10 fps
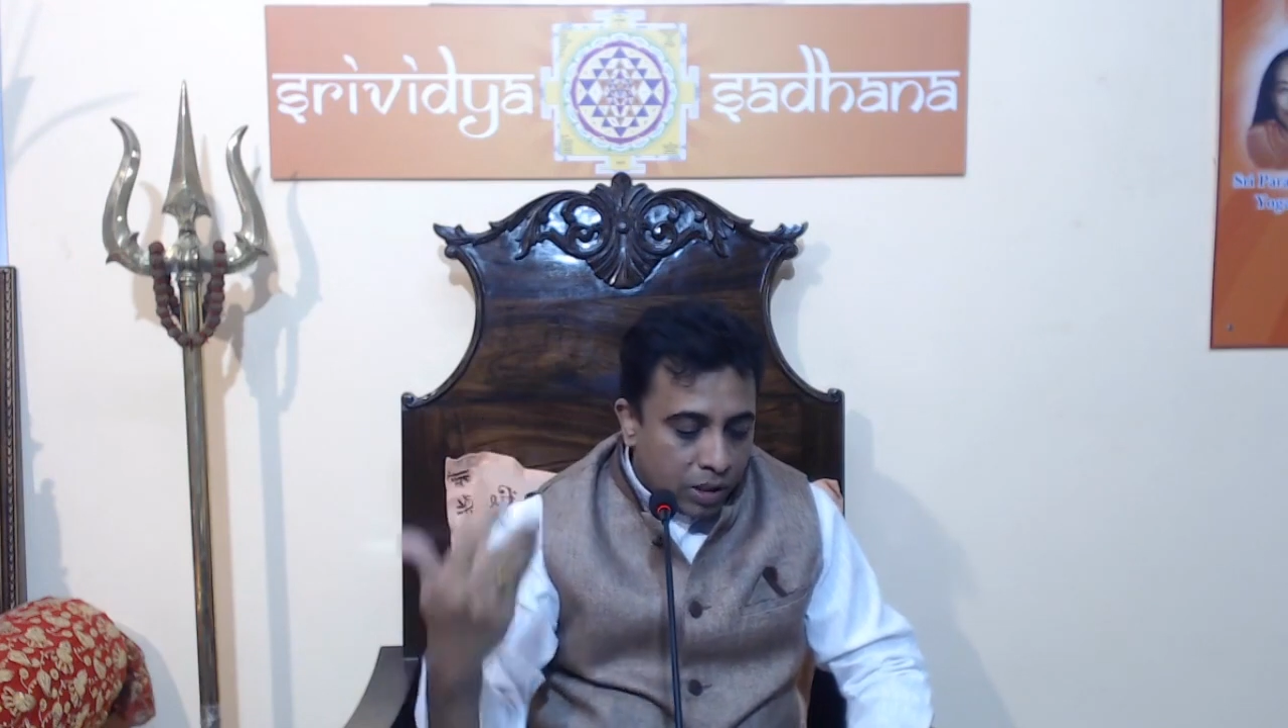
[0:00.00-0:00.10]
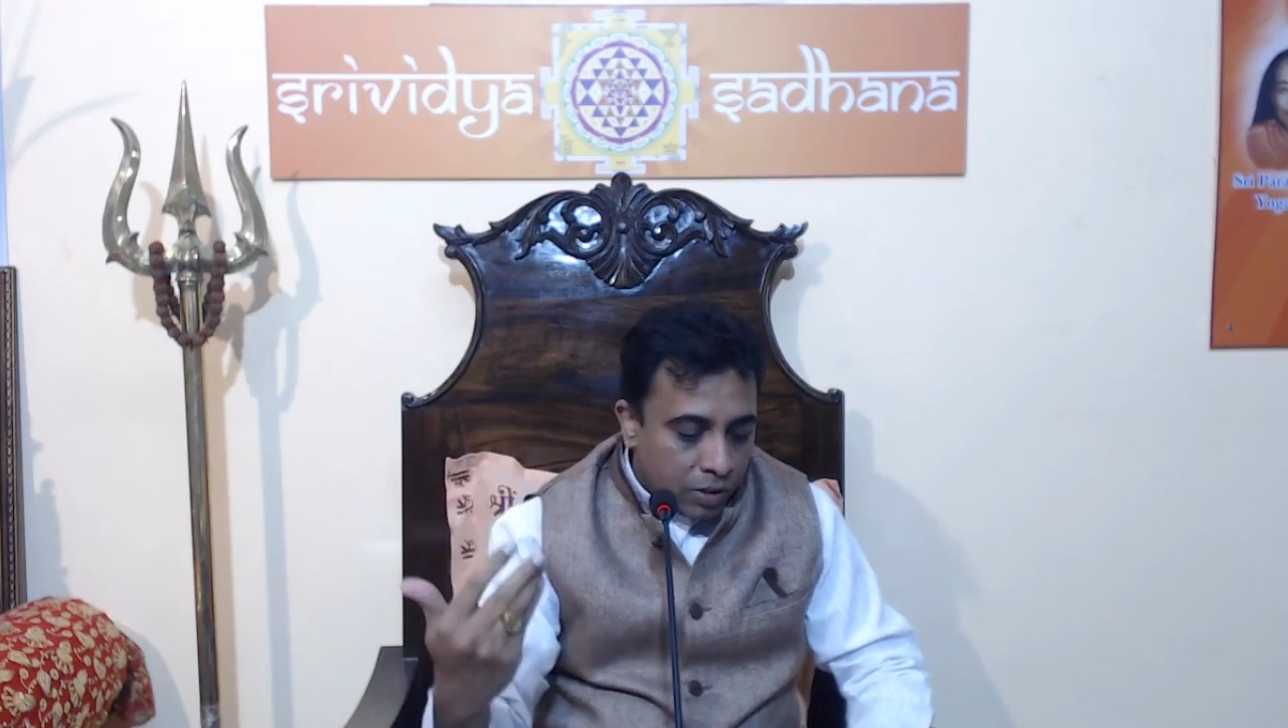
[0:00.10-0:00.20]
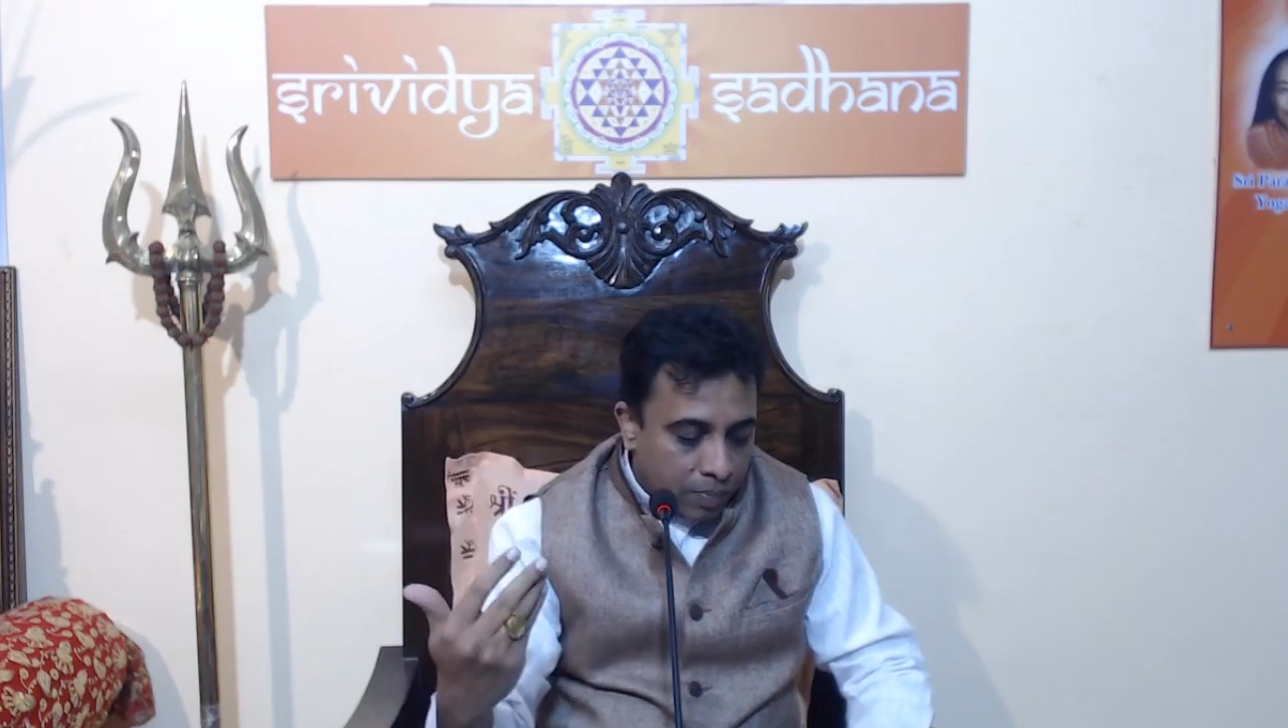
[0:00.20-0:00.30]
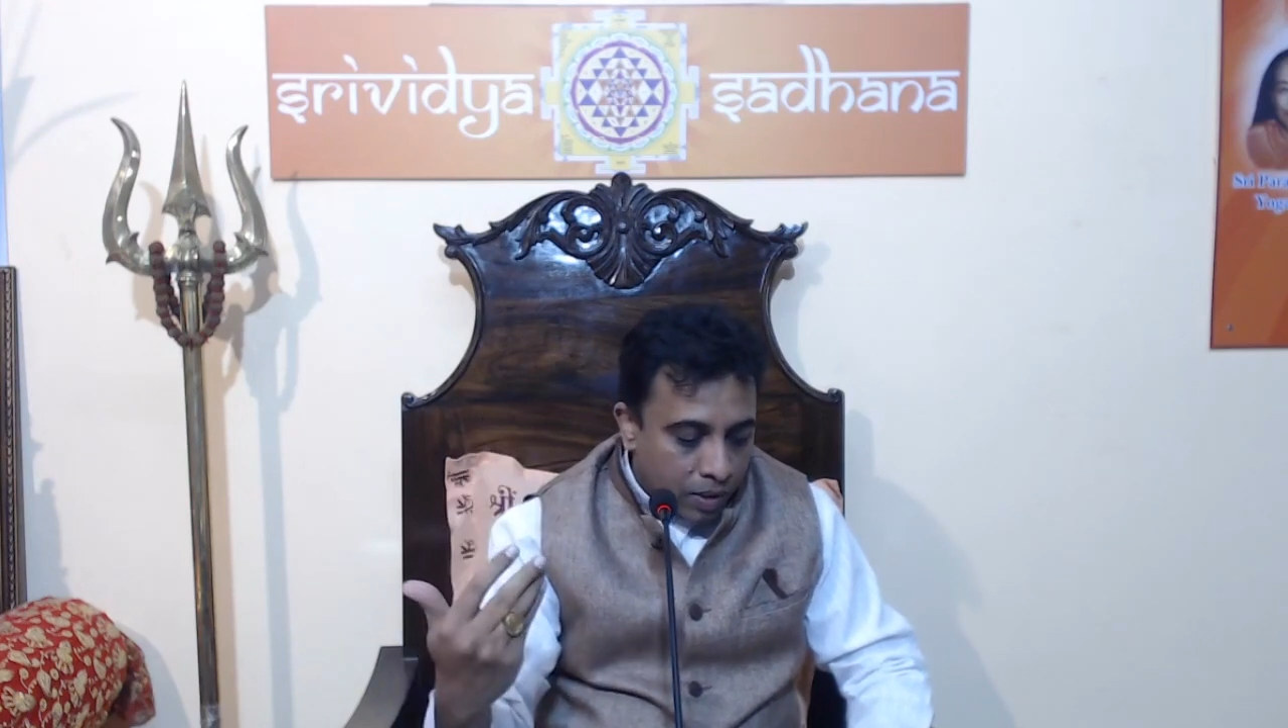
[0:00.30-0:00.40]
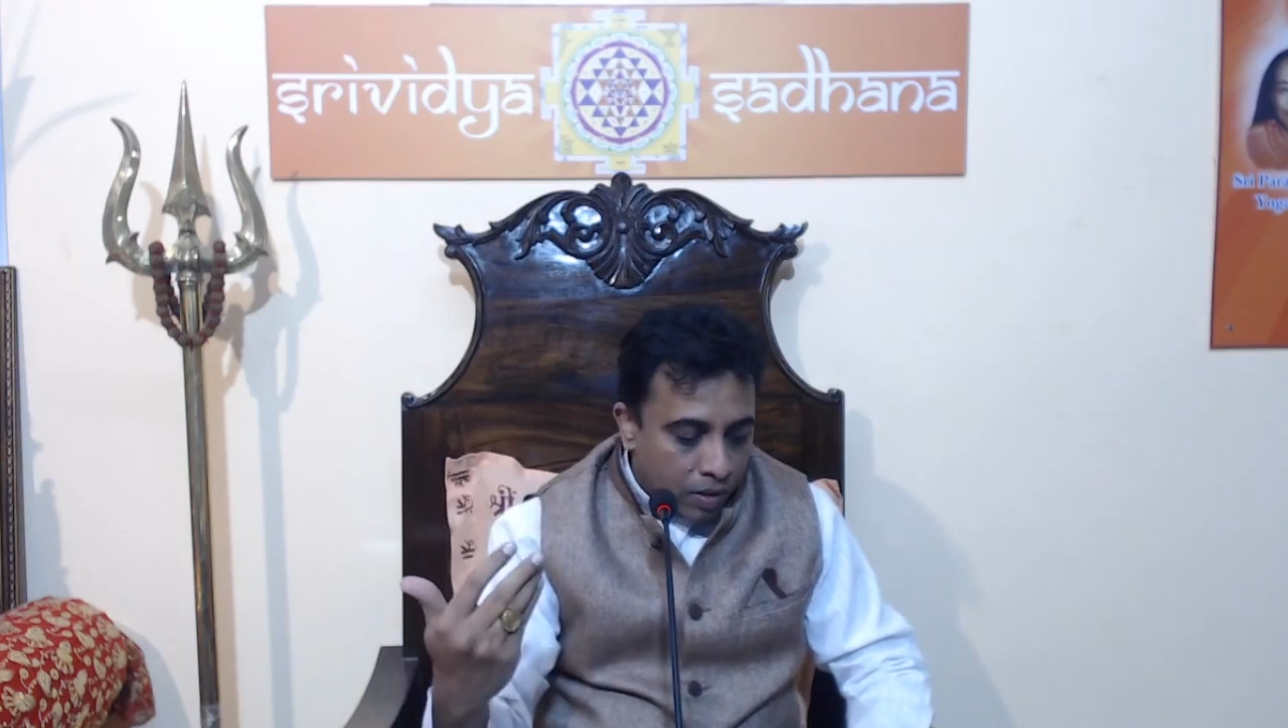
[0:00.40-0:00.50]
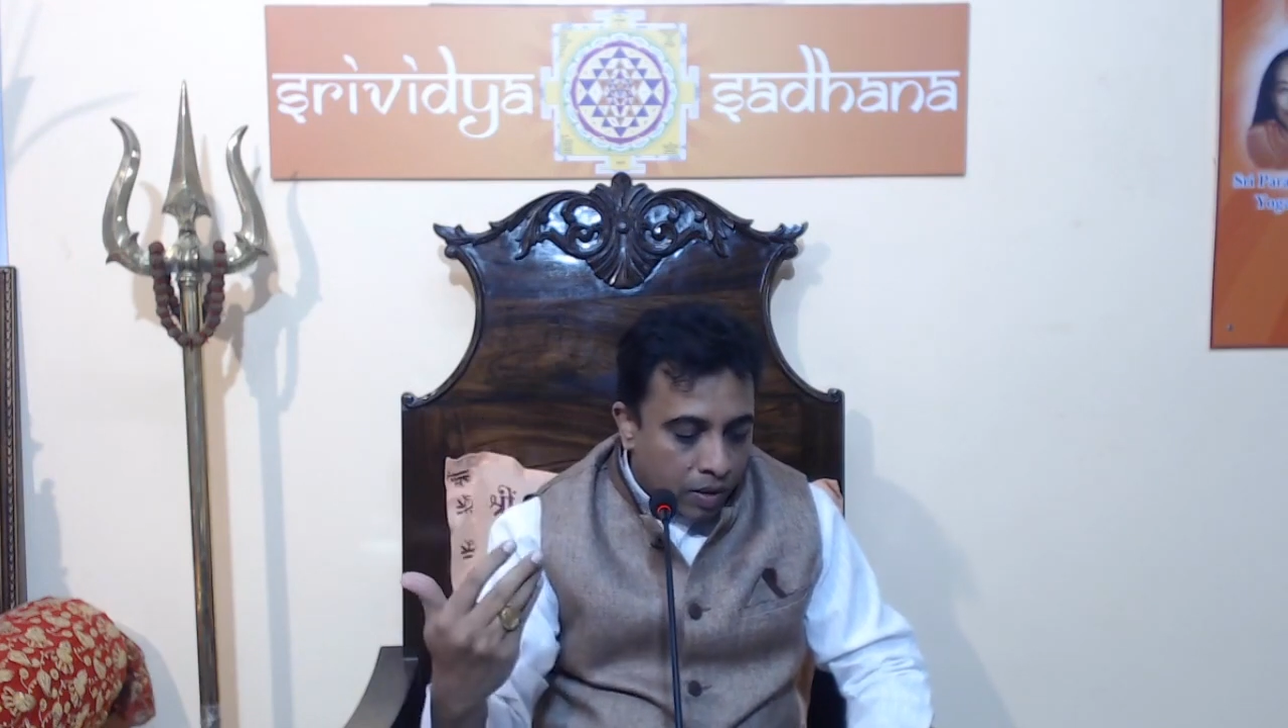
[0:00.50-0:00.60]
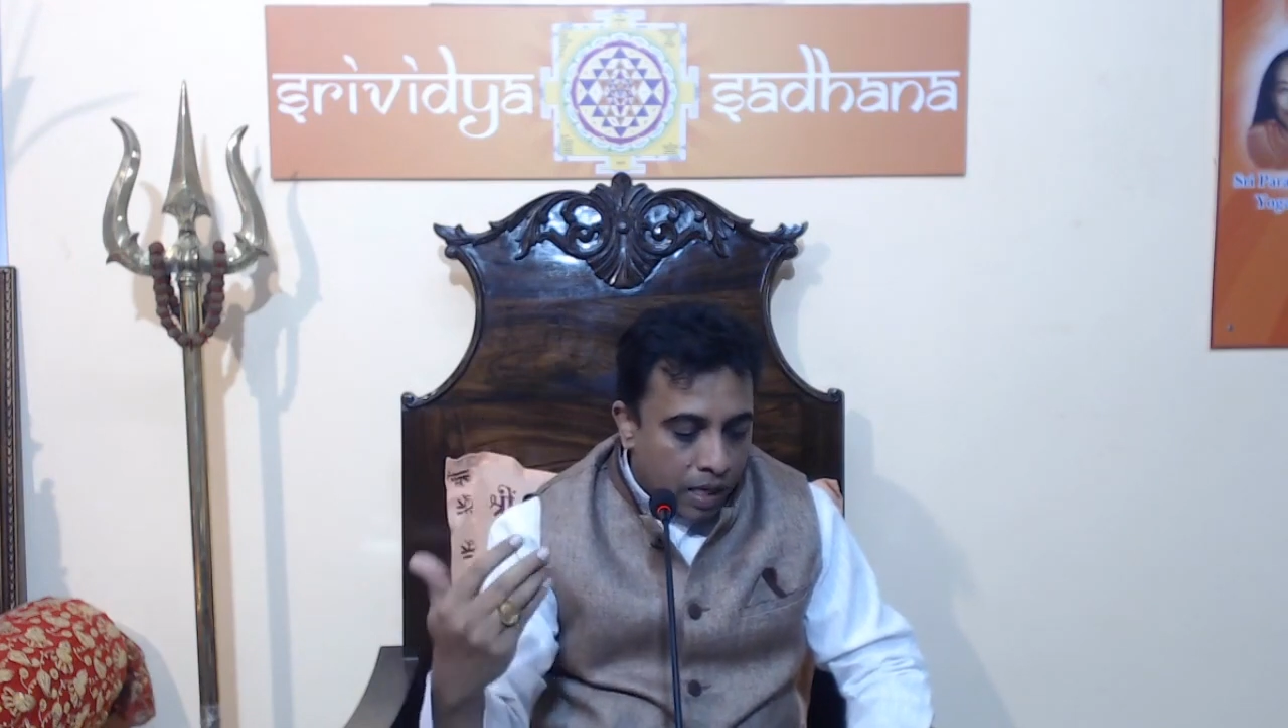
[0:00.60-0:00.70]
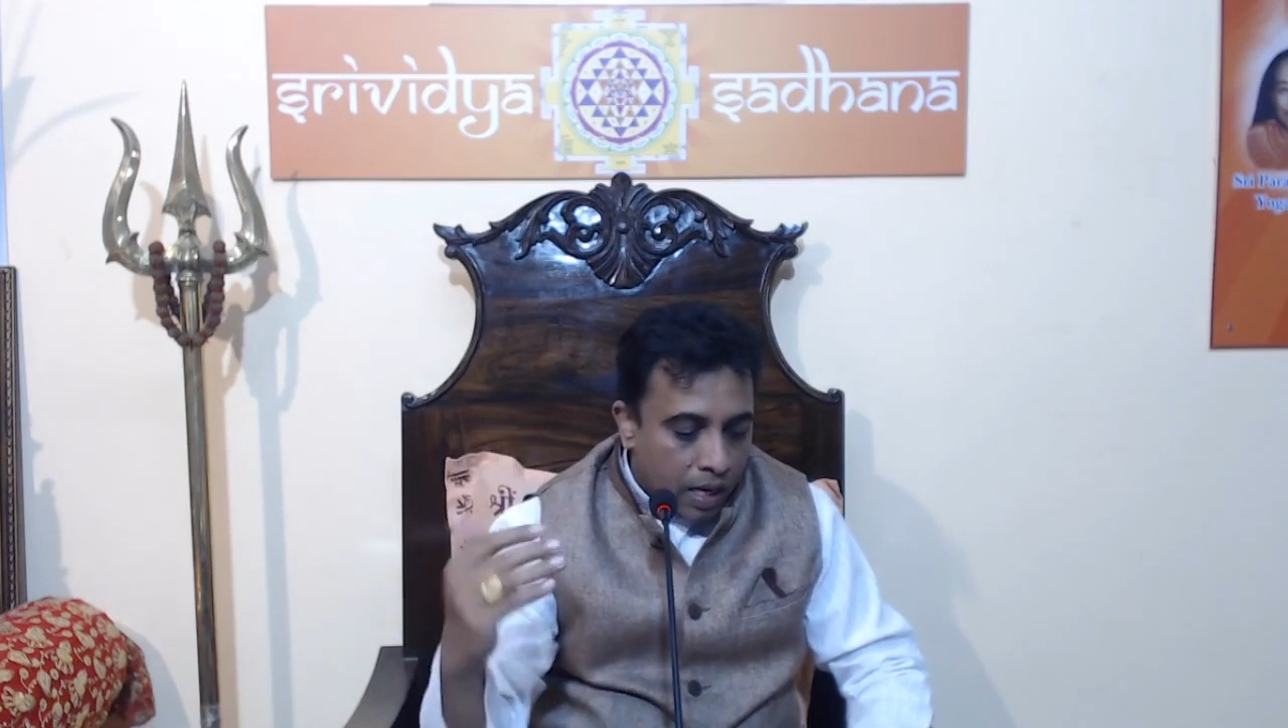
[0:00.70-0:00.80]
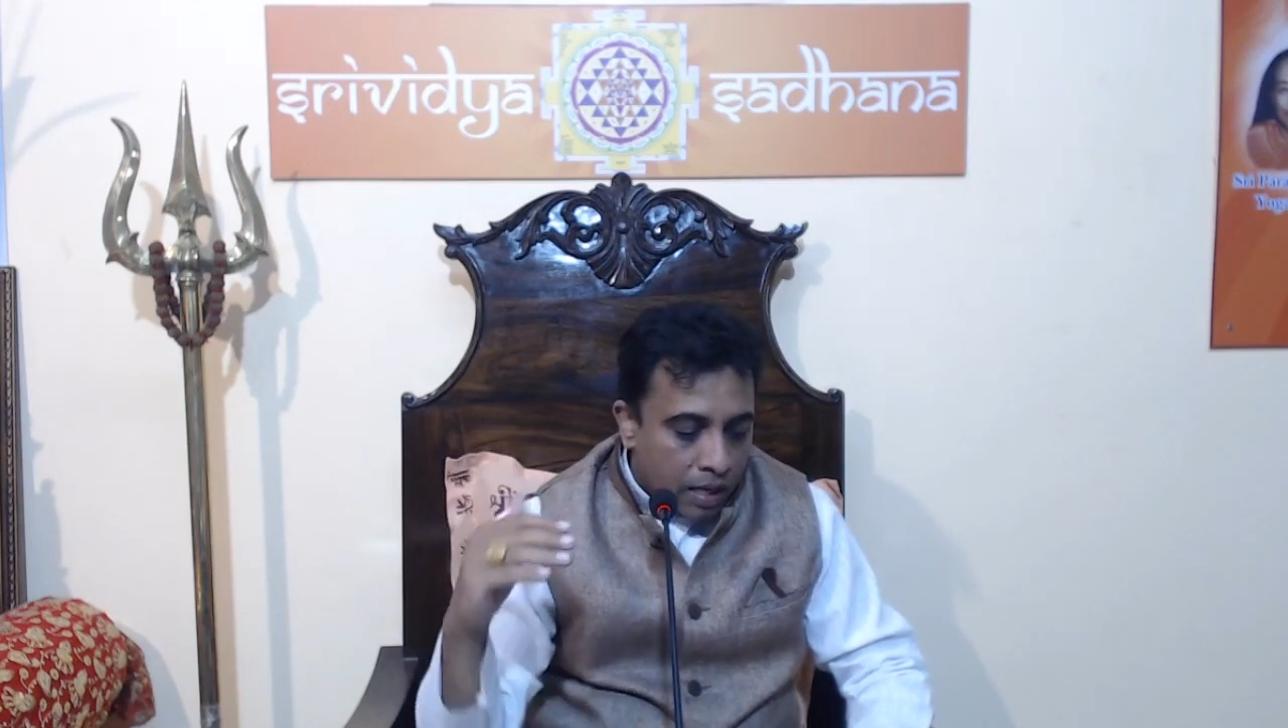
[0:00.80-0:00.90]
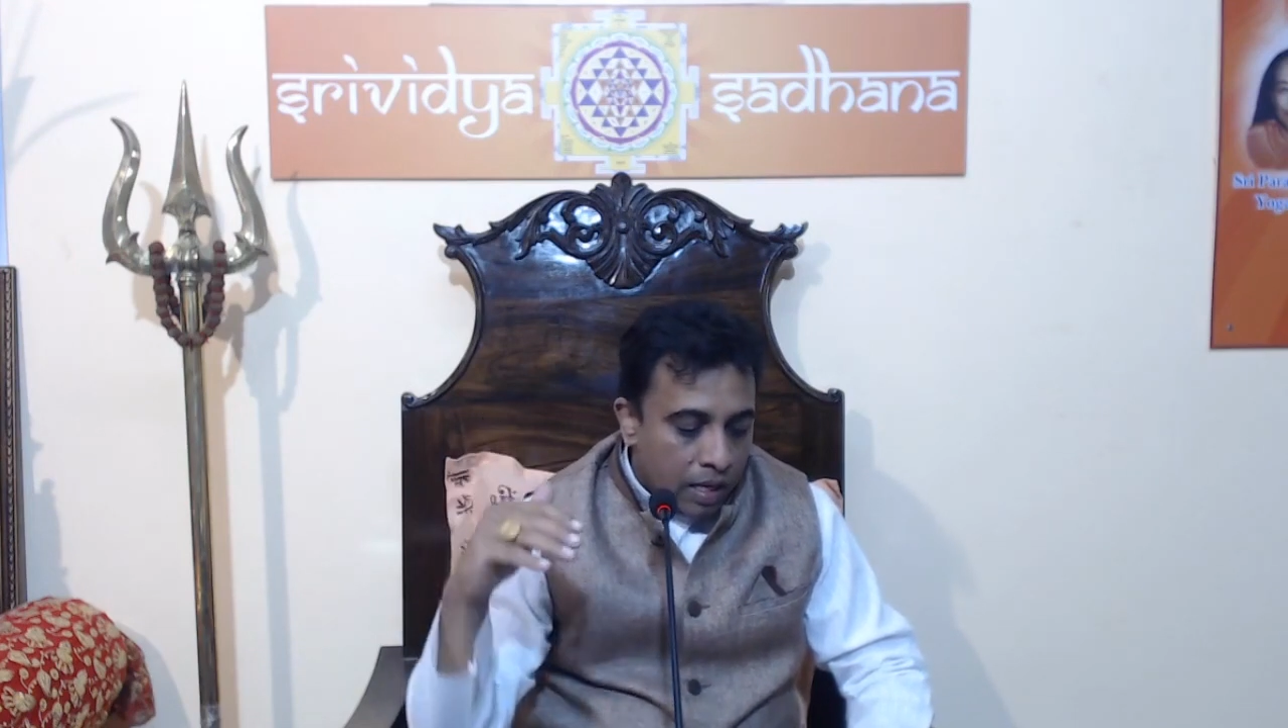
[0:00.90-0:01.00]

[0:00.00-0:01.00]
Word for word: this prayoga